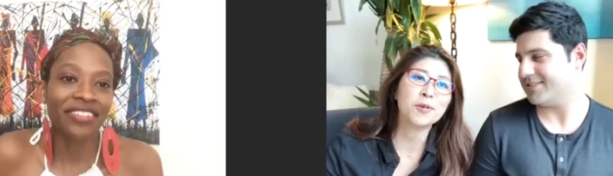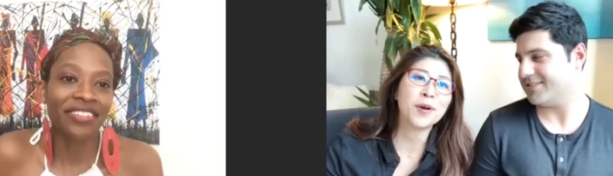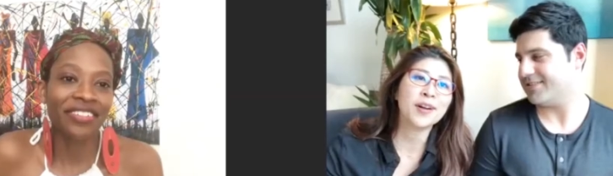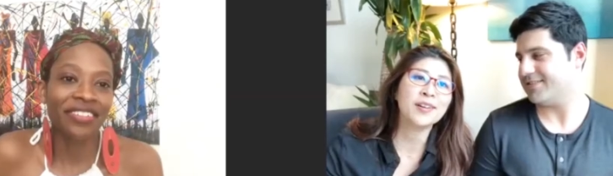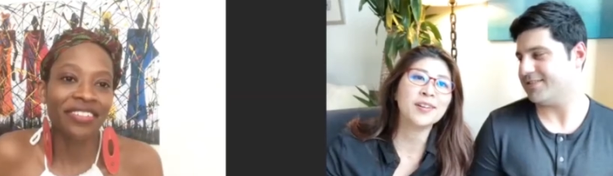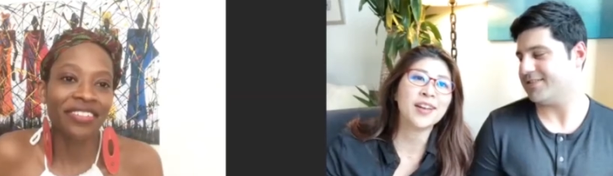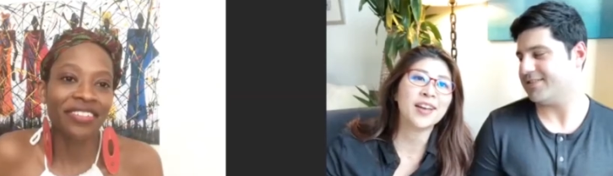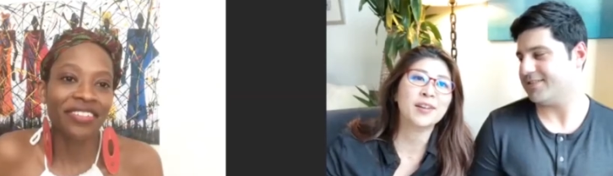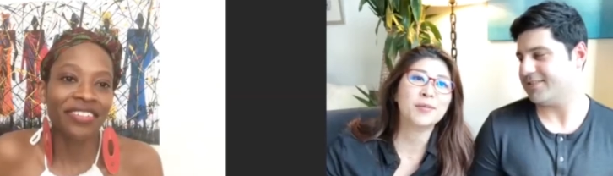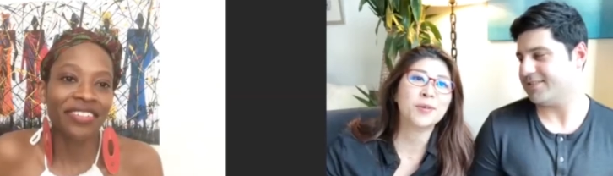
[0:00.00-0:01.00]
Speaker 1: while
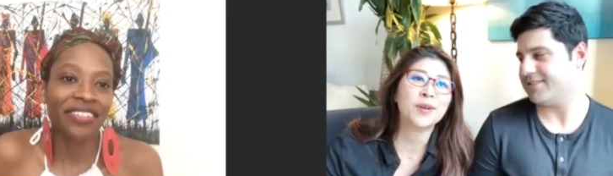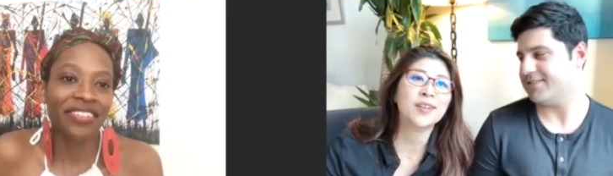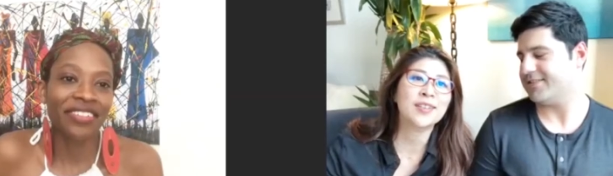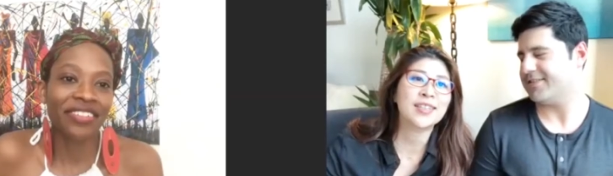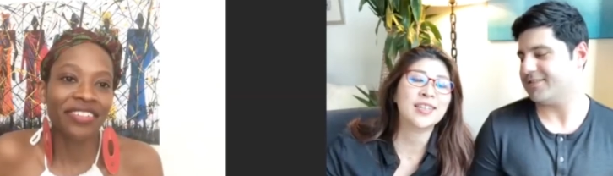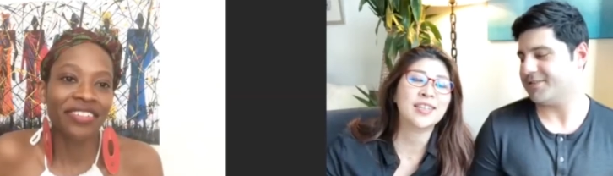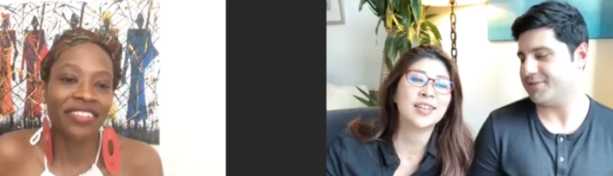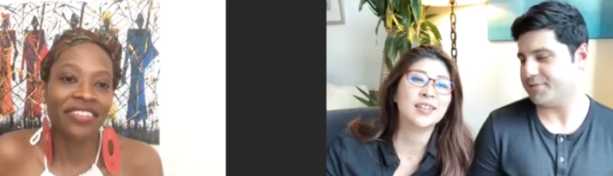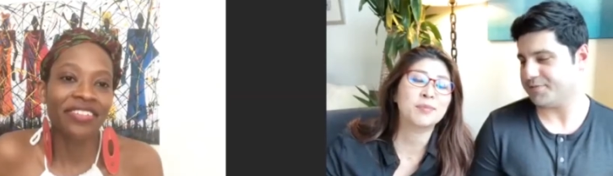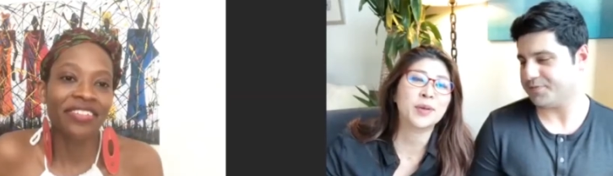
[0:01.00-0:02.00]
and worked
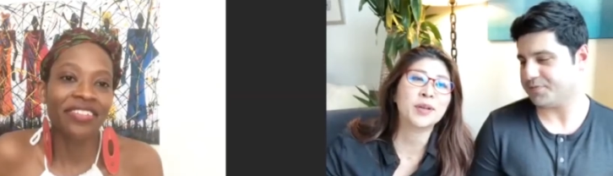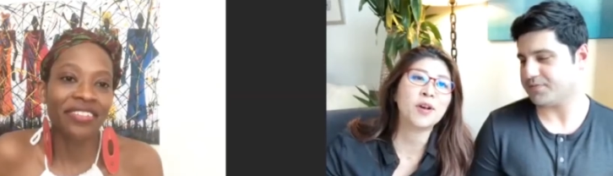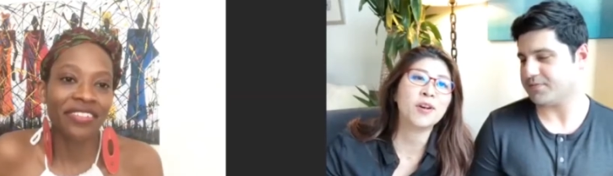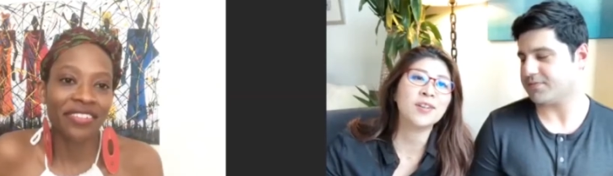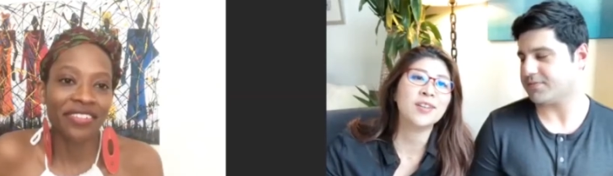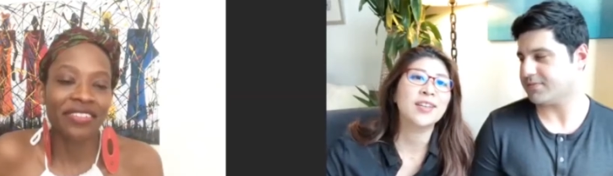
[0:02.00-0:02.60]
in Big Law,